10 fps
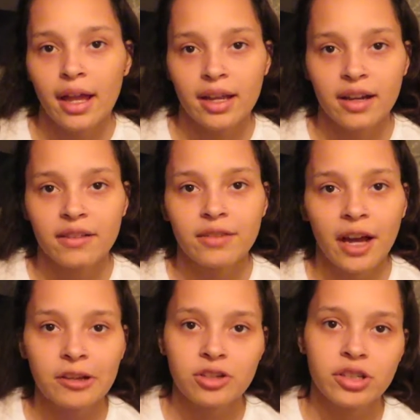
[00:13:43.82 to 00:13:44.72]
and I've
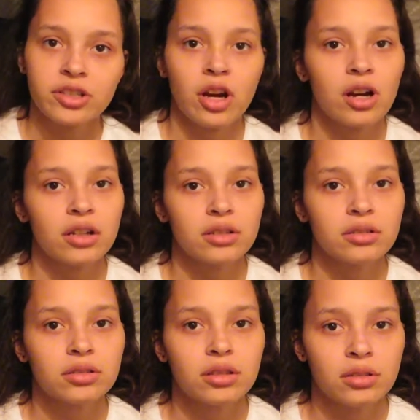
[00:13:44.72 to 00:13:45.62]
actually talked
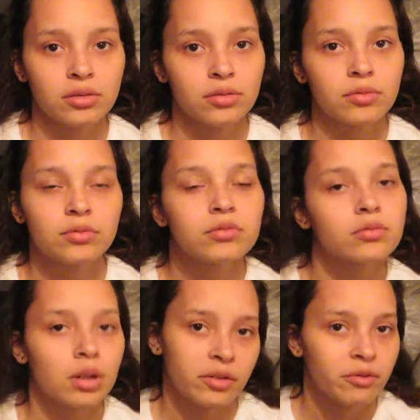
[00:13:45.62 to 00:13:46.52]
to
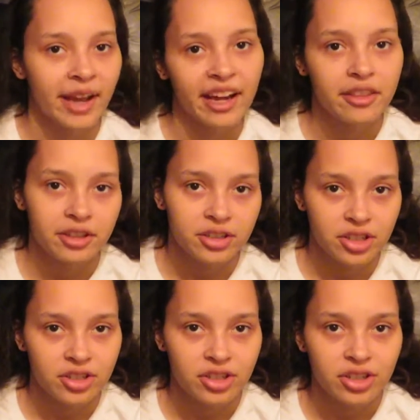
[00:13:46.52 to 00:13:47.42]
one of my other
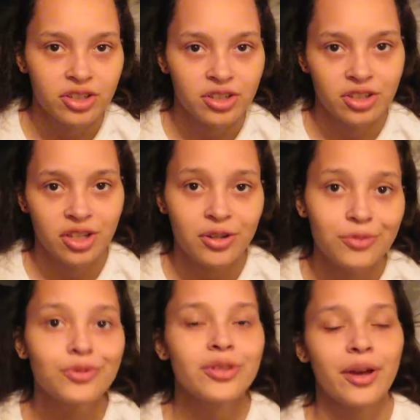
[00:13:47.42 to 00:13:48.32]
sisters
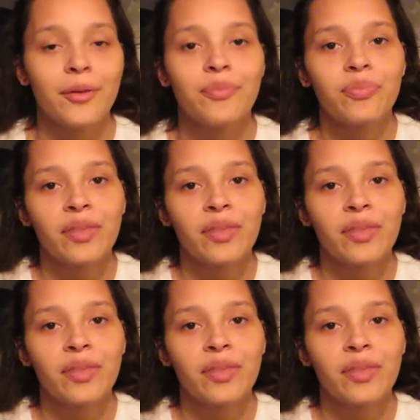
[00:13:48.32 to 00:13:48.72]
too, so